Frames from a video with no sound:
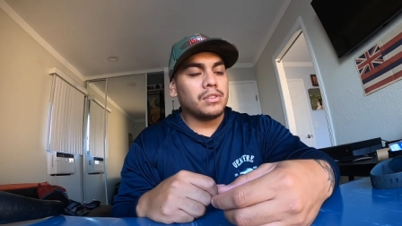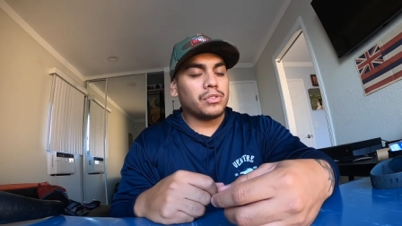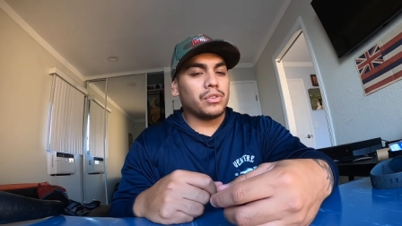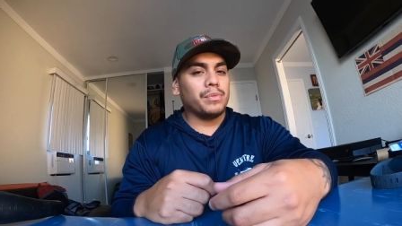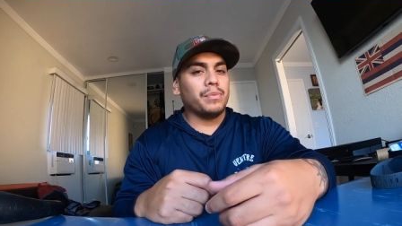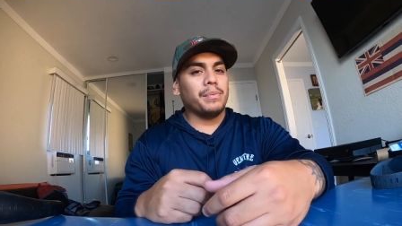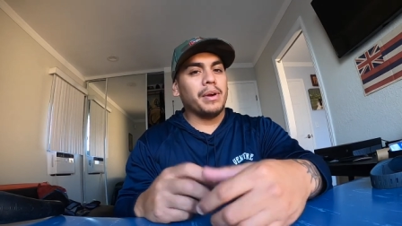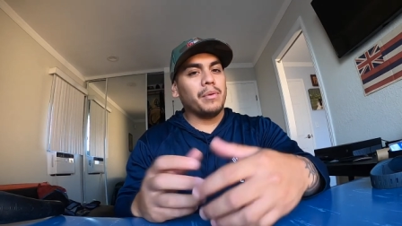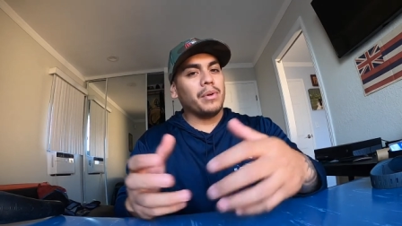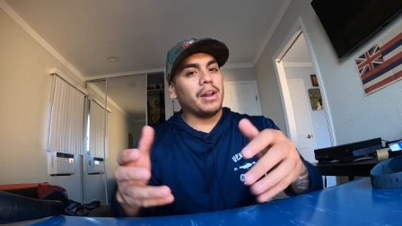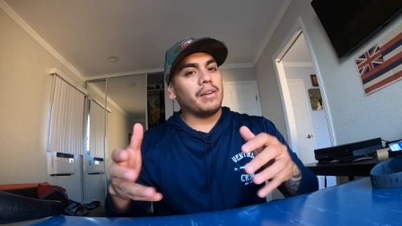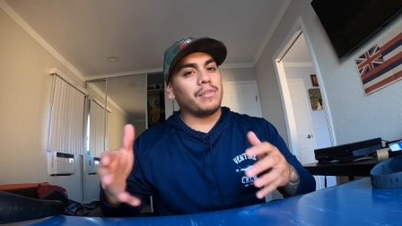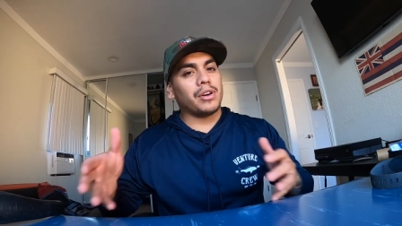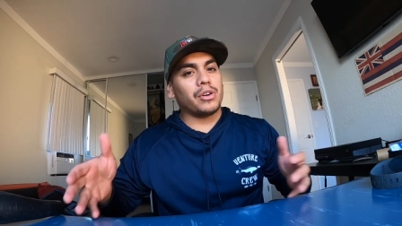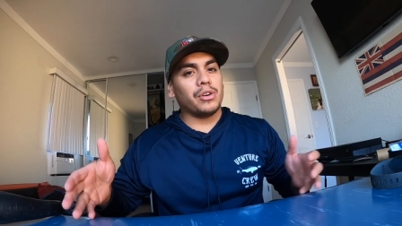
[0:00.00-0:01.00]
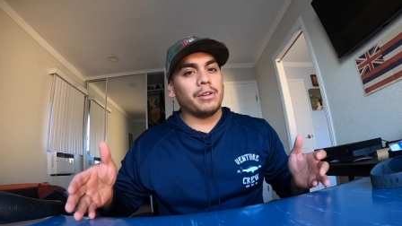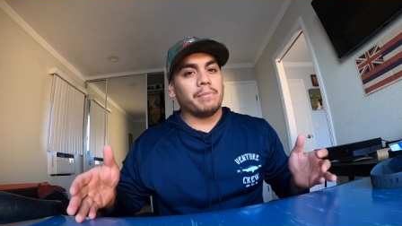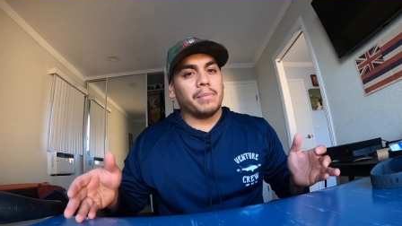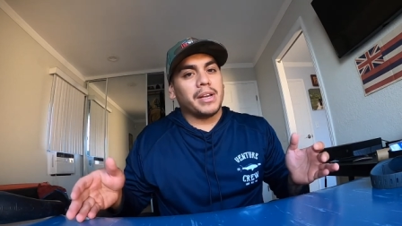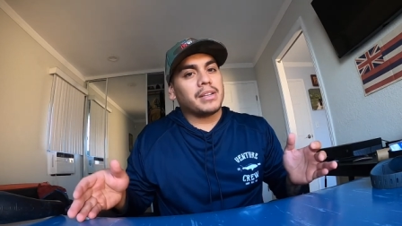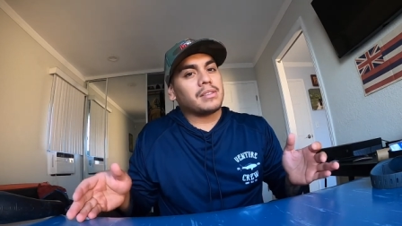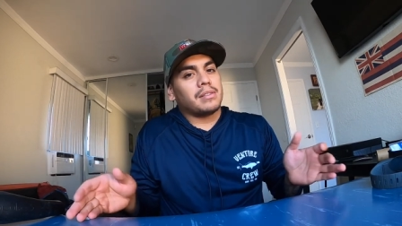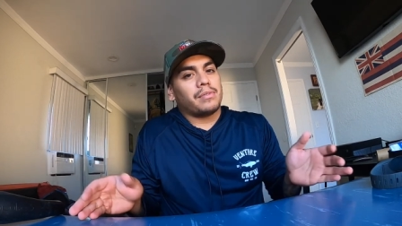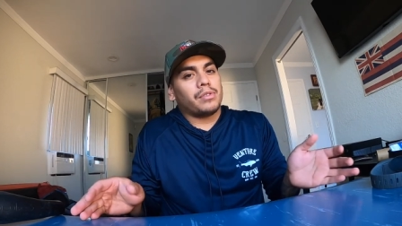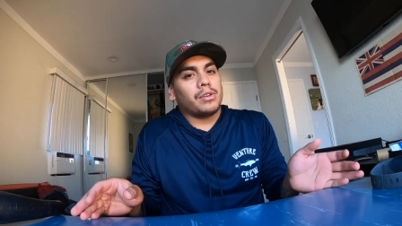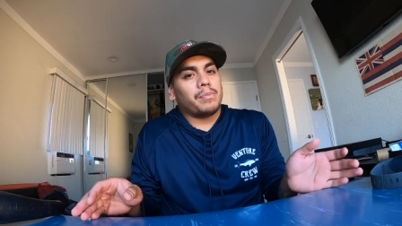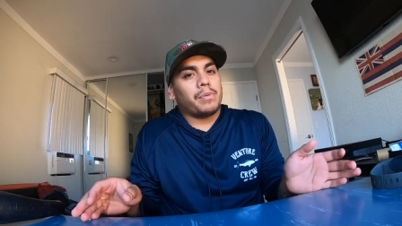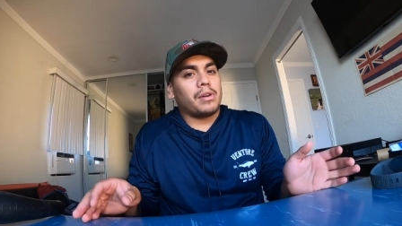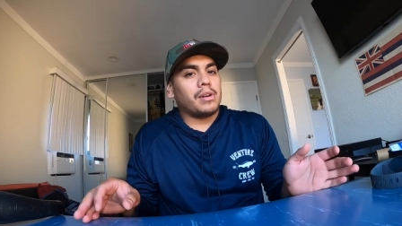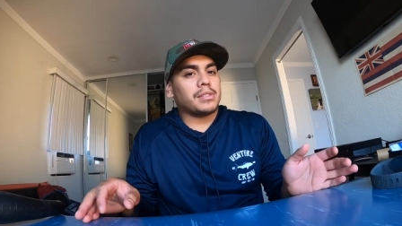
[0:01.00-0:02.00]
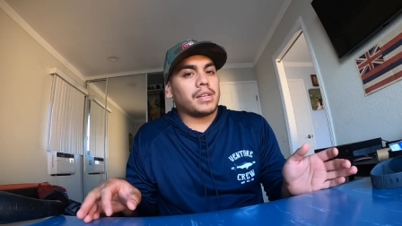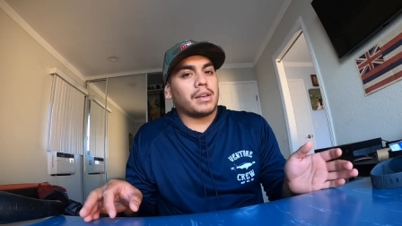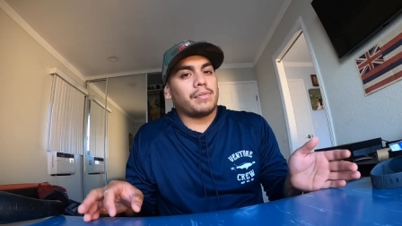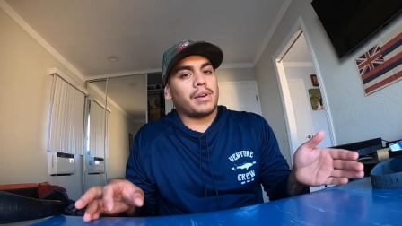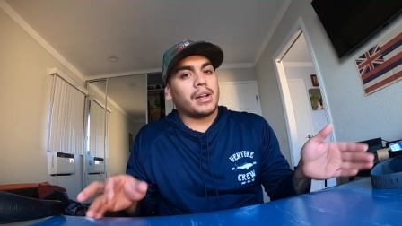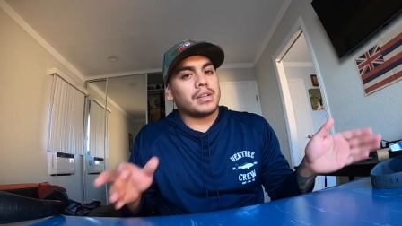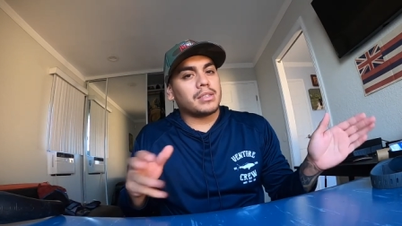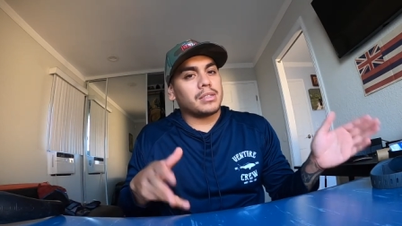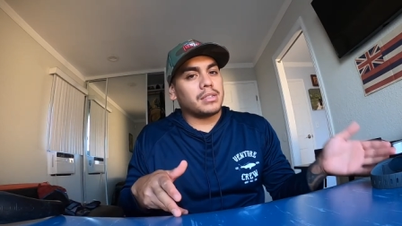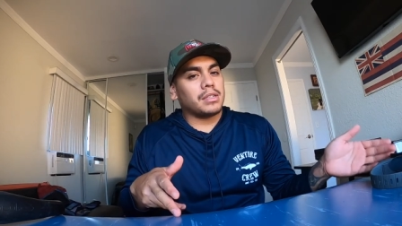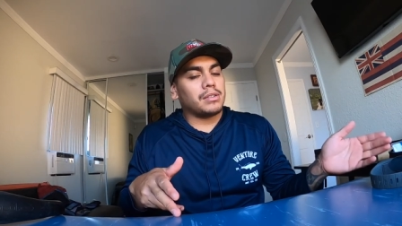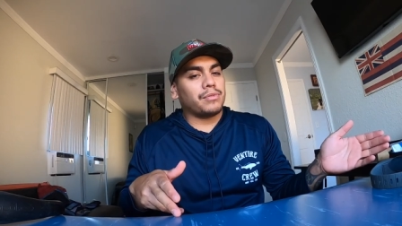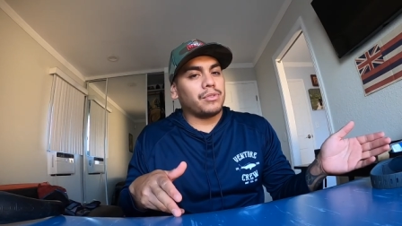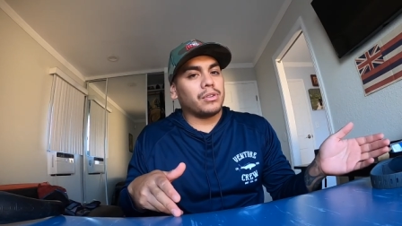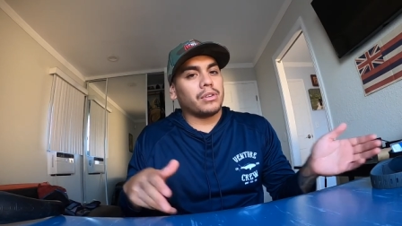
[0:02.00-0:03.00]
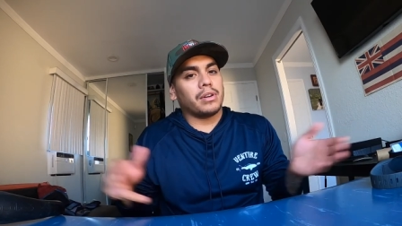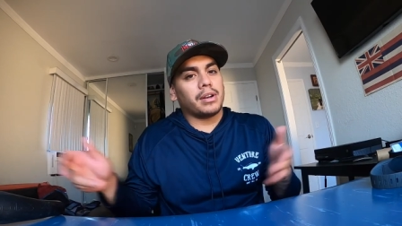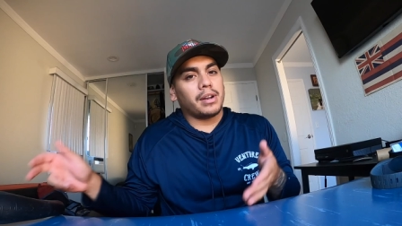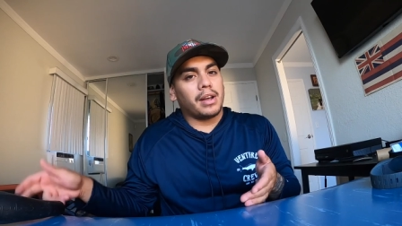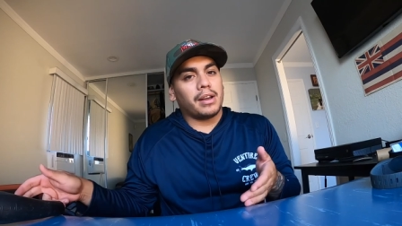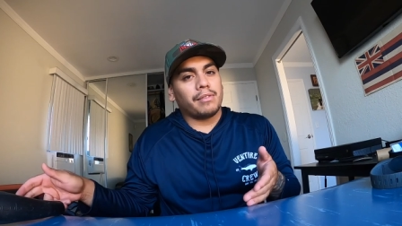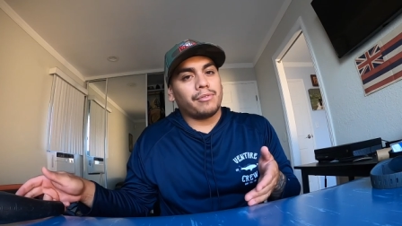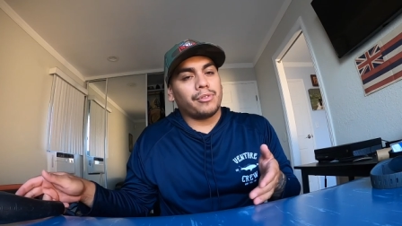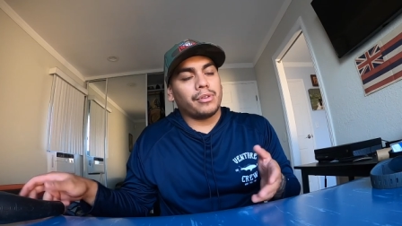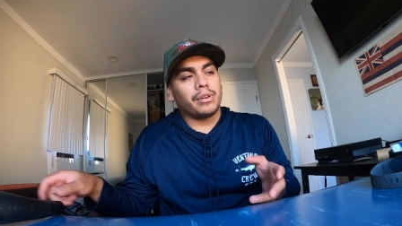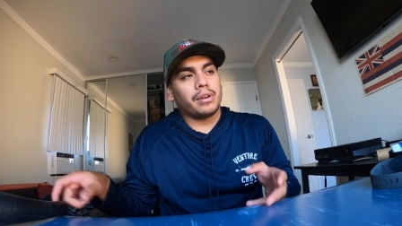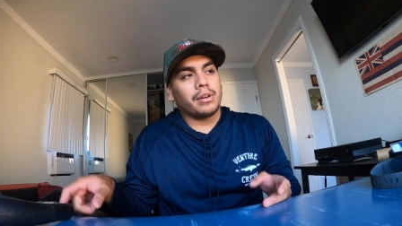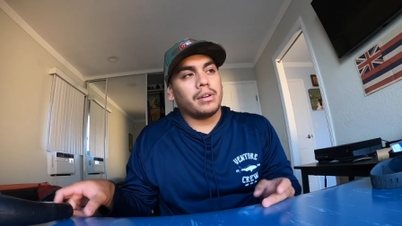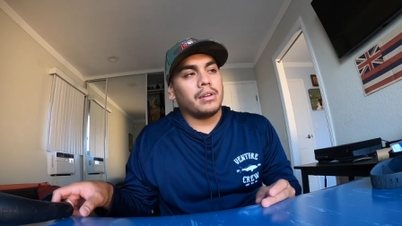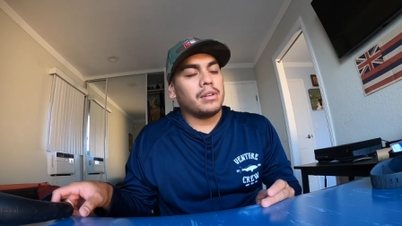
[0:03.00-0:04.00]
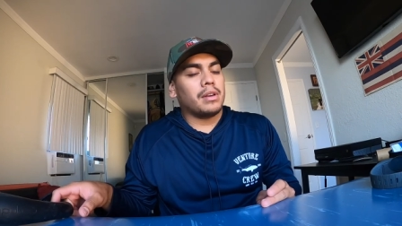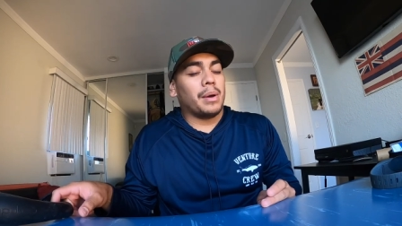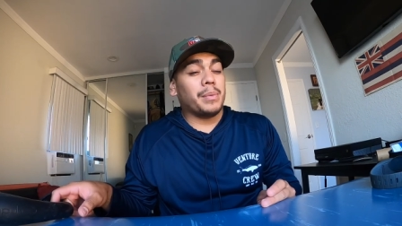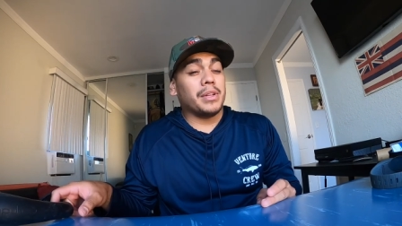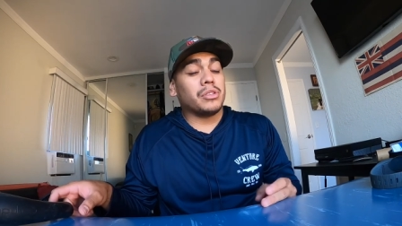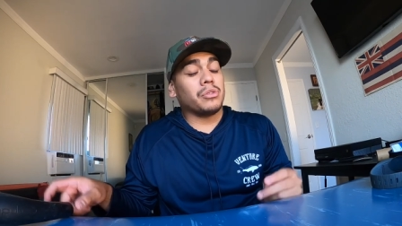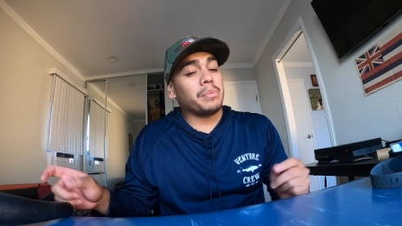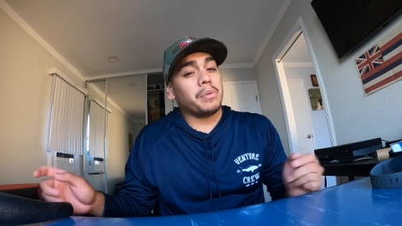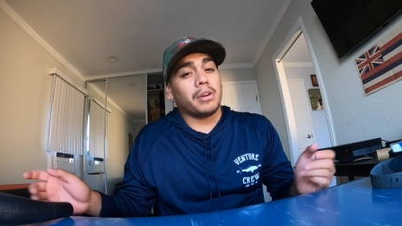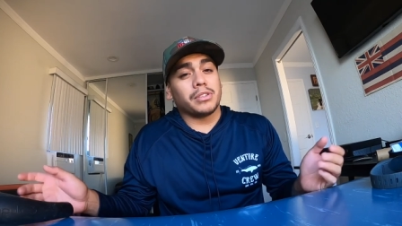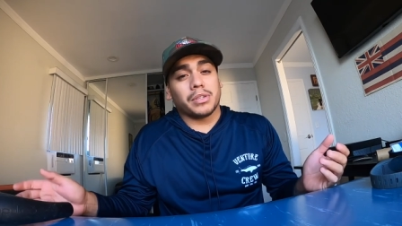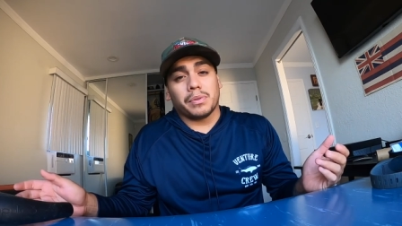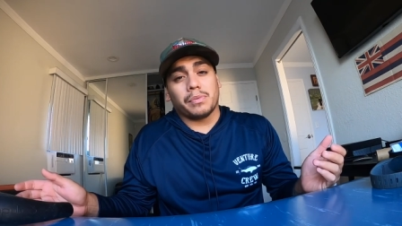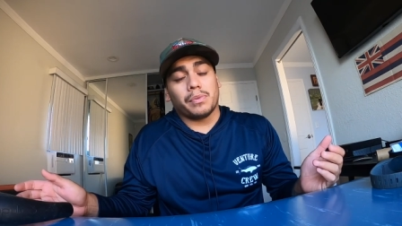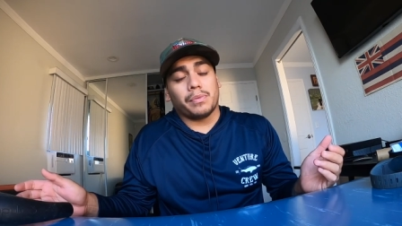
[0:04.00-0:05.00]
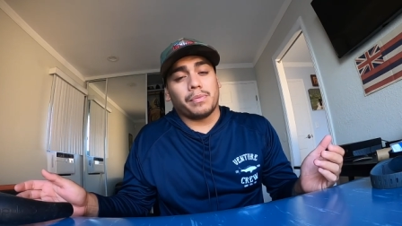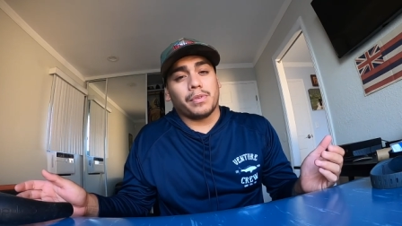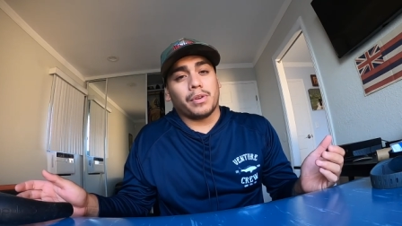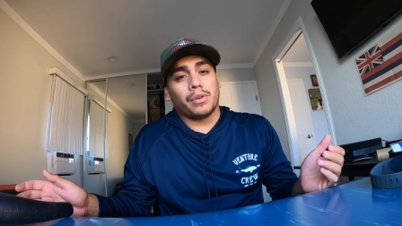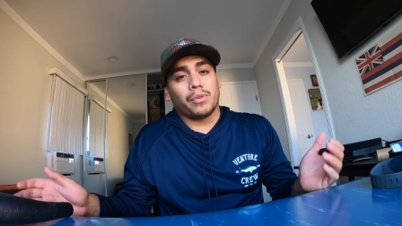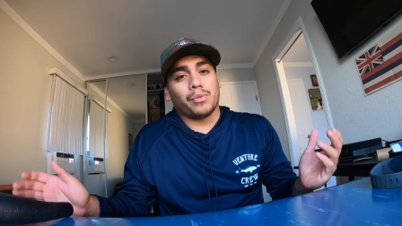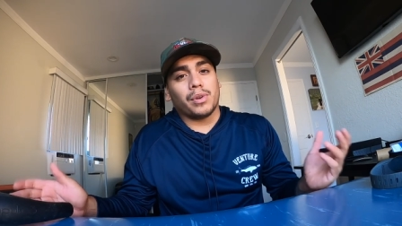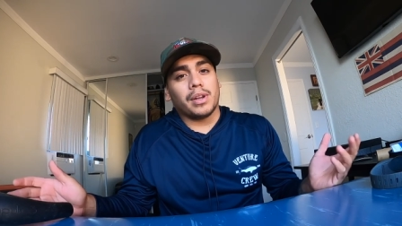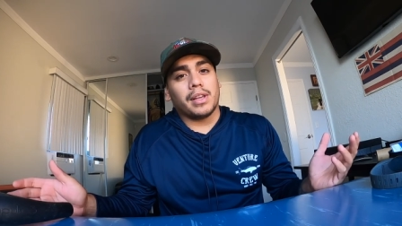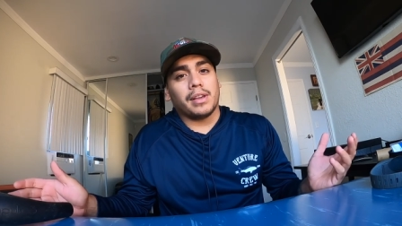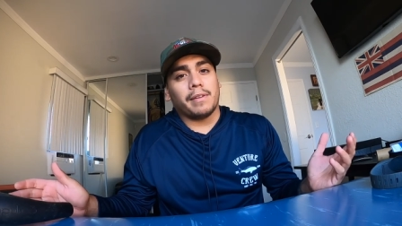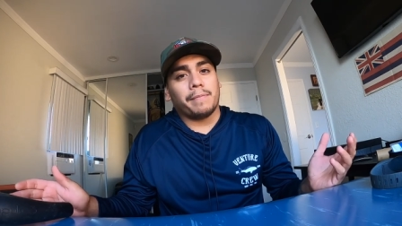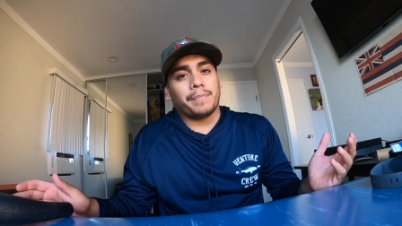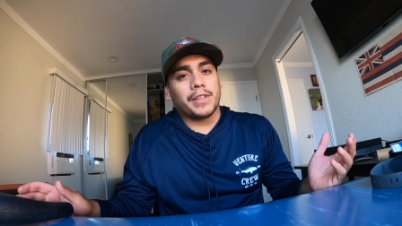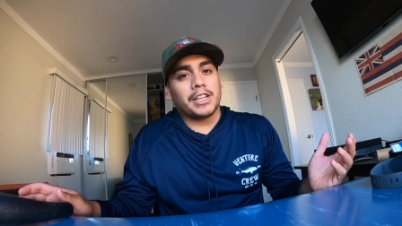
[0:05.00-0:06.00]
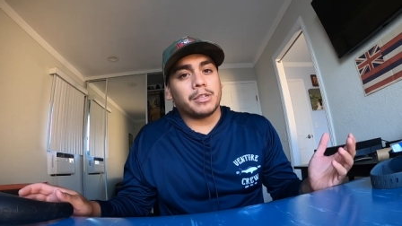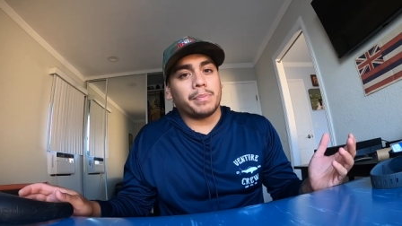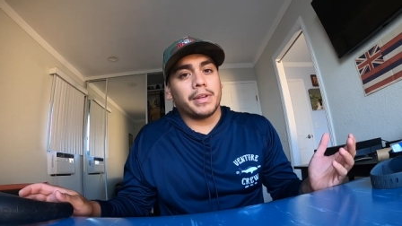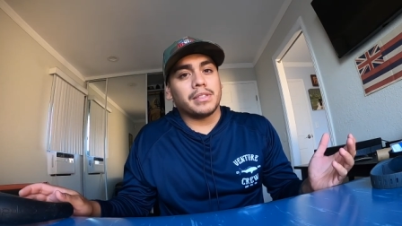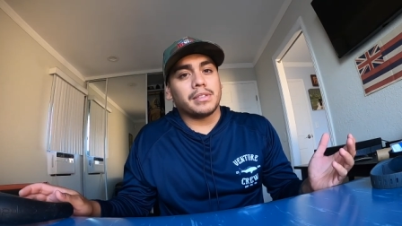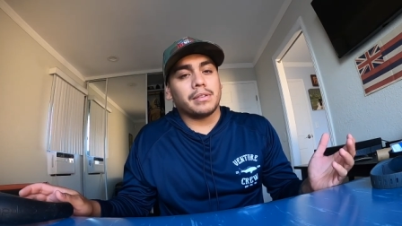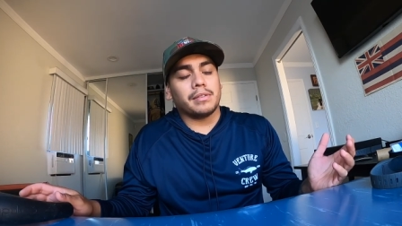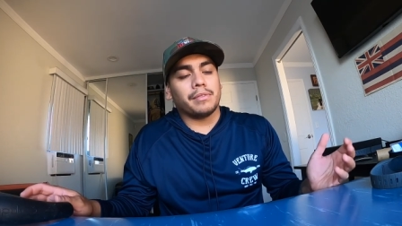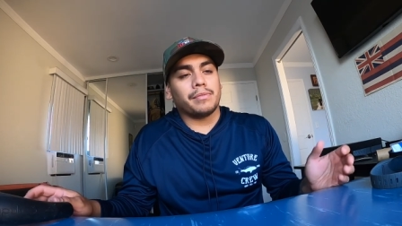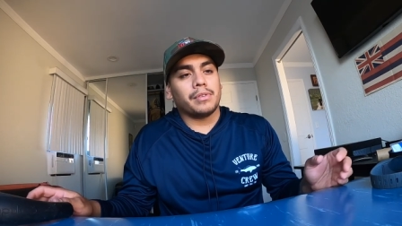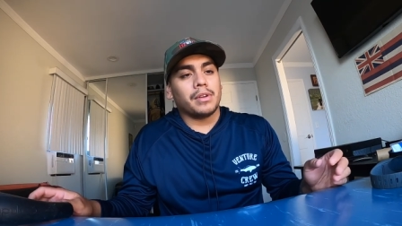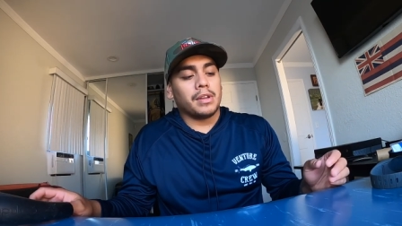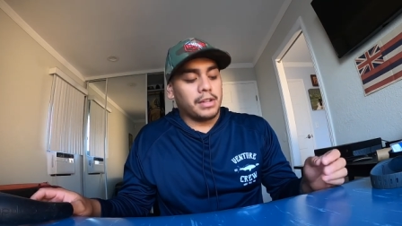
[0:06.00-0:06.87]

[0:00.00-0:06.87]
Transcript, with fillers: so you might want to have a good mix of three prongs like if I had a six footer and a nine footer I mean these three prongs are you know really expensive